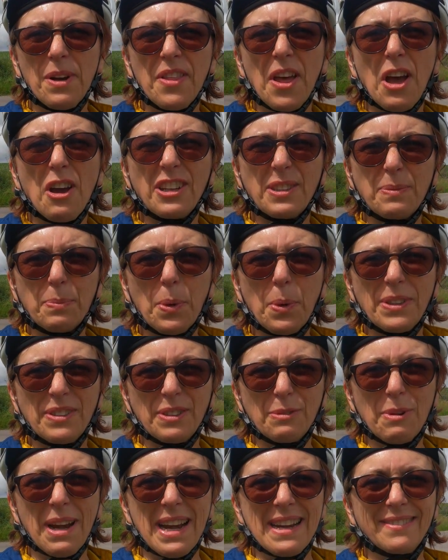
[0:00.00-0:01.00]
highest points
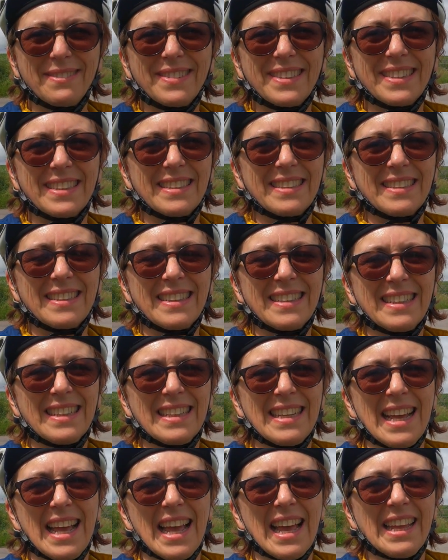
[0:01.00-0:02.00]
around,
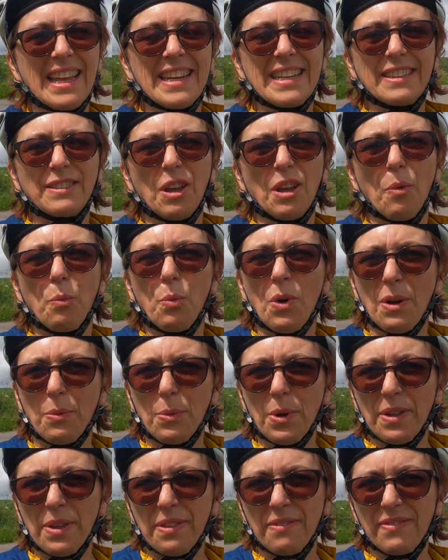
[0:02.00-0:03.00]
and it's well
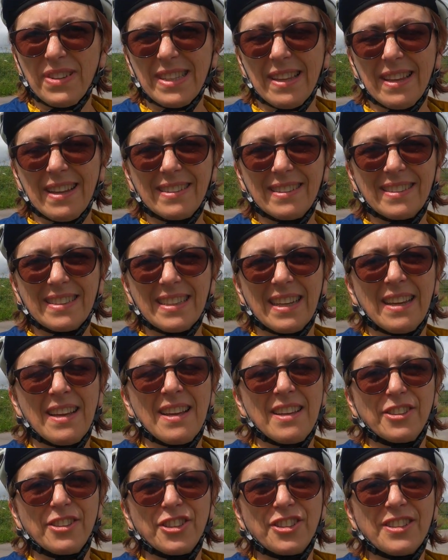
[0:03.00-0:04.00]
worth a visit.
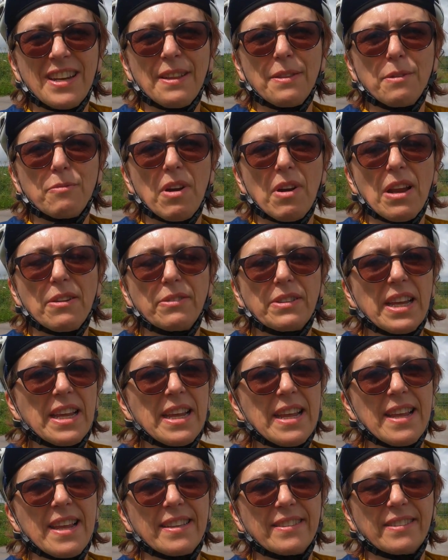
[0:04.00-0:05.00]
Just down the road
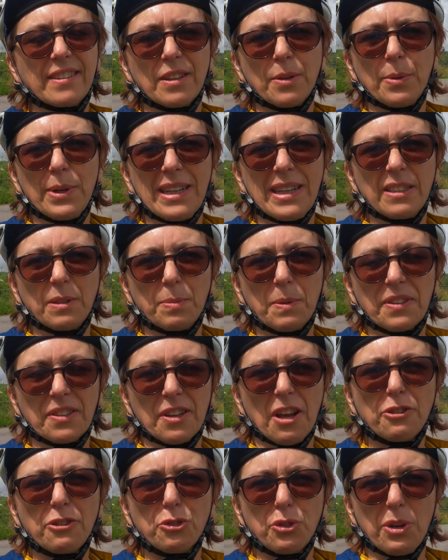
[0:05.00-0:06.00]
is Queen Elizabeth
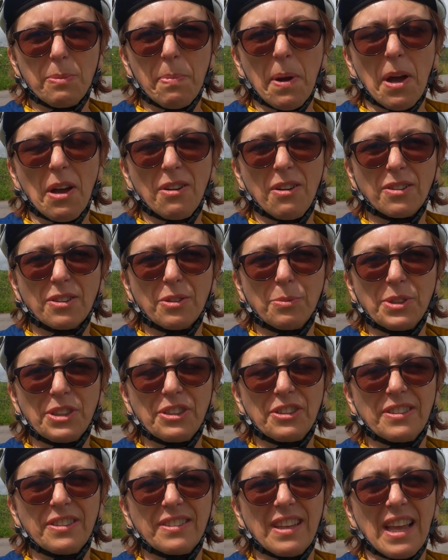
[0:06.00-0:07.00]
Country Park,
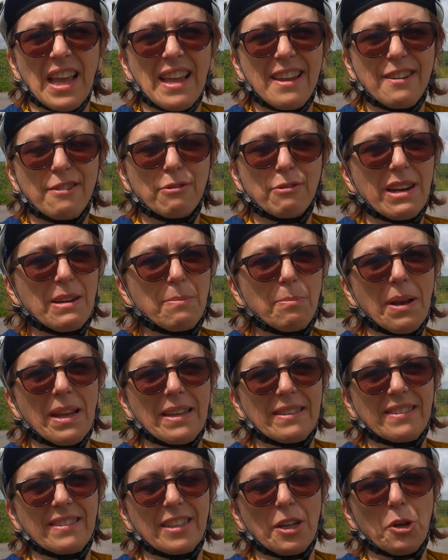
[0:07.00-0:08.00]
which is a great
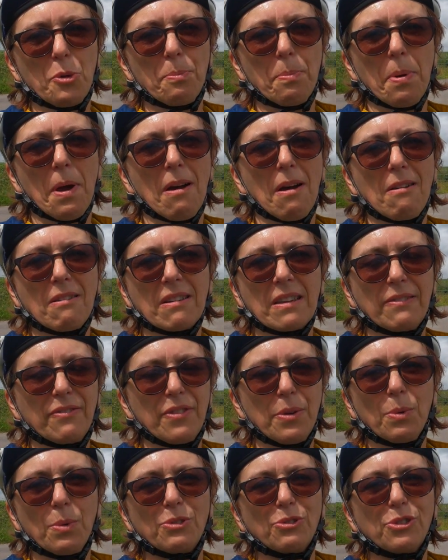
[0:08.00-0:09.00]
place to go and park if
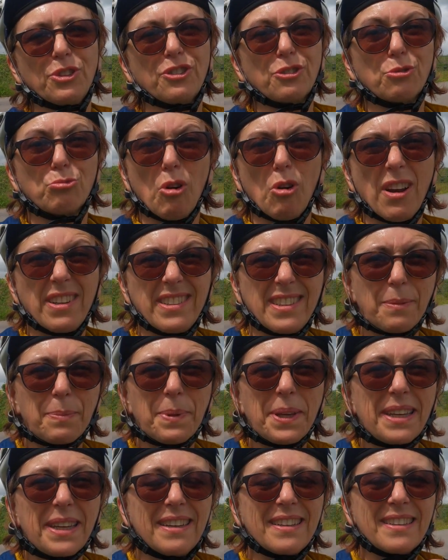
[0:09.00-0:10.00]
you want to just ride up
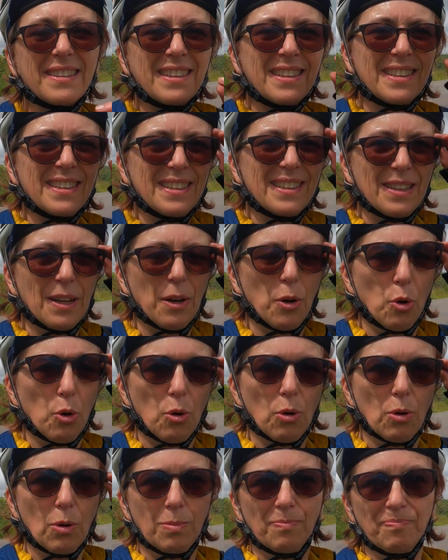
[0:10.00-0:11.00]
here, or
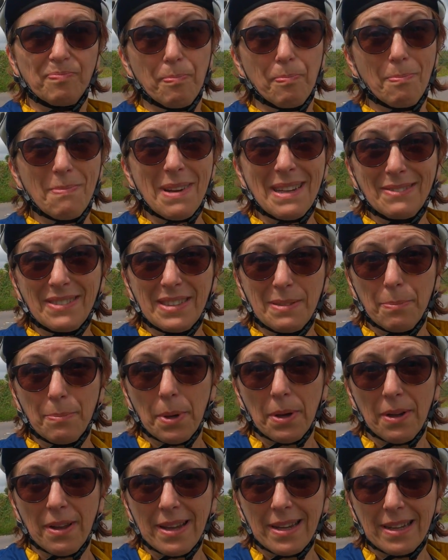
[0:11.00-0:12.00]
mountain
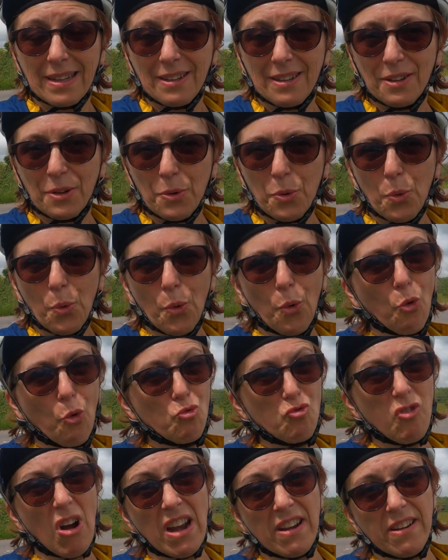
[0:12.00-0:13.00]
bike, or
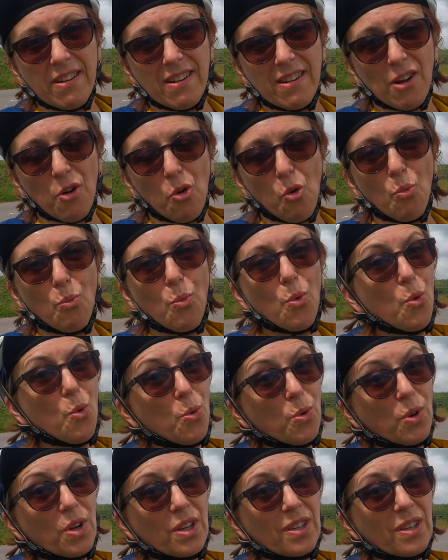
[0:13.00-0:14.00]
run, or walk.